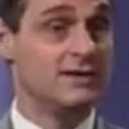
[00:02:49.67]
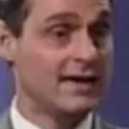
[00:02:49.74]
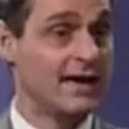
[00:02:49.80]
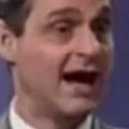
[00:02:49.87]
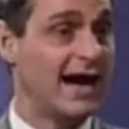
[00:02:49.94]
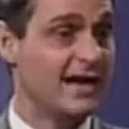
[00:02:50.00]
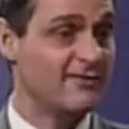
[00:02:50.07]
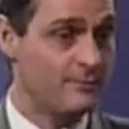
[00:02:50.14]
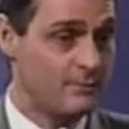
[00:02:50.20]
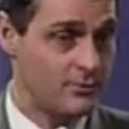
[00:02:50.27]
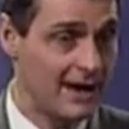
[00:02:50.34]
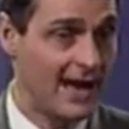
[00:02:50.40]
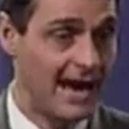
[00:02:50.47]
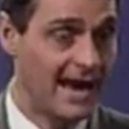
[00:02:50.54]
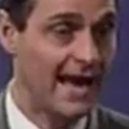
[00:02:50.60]
the kind of
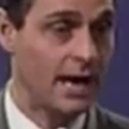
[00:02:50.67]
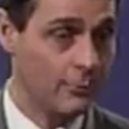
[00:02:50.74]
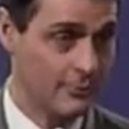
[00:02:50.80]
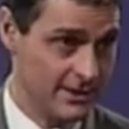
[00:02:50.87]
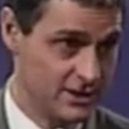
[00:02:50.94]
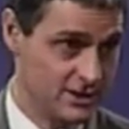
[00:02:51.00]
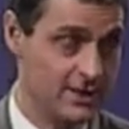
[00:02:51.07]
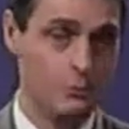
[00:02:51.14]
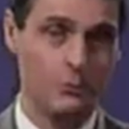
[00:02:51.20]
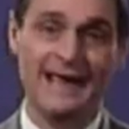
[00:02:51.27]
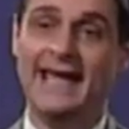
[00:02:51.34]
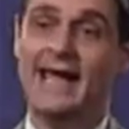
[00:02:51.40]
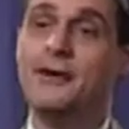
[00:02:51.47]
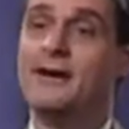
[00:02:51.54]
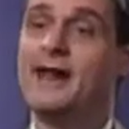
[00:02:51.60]
prayer language that
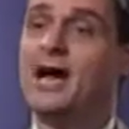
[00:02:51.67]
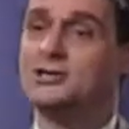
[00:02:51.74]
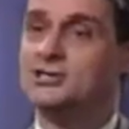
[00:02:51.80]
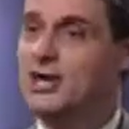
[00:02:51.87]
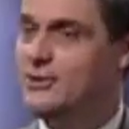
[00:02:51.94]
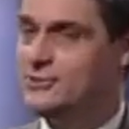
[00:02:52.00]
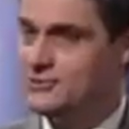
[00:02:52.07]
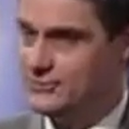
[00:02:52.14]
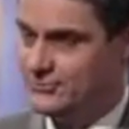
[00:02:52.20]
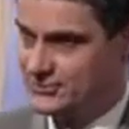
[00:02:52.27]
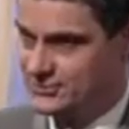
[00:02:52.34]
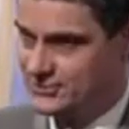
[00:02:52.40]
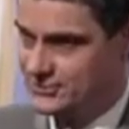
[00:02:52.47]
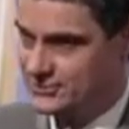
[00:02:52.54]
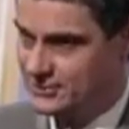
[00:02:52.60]
we hear in our
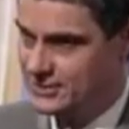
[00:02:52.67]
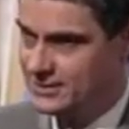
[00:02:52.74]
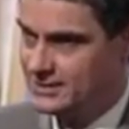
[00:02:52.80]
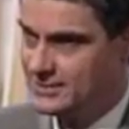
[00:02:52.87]
churches,